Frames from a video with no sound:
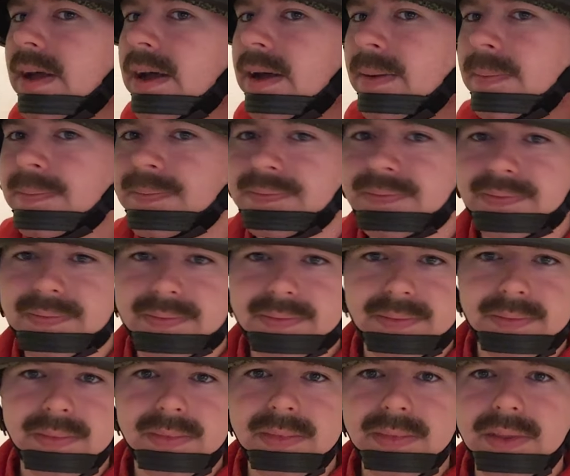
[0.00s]
um,
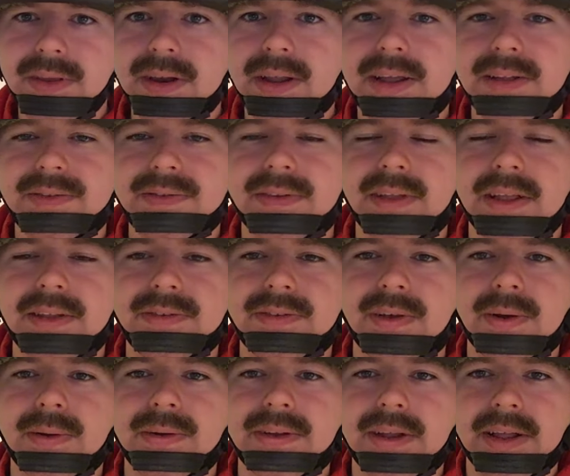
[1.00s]
it's it's
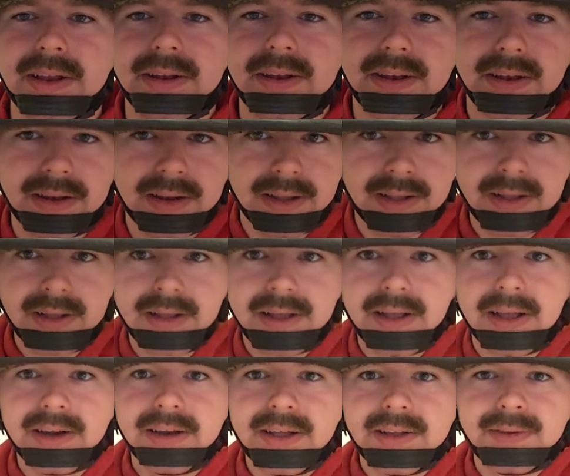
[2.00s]
so it. it
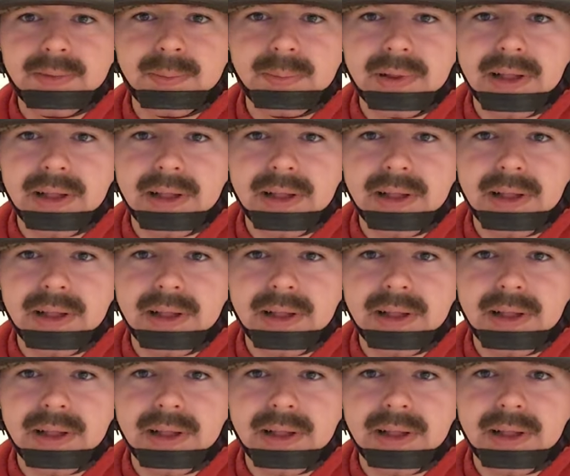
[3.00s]
It doesn't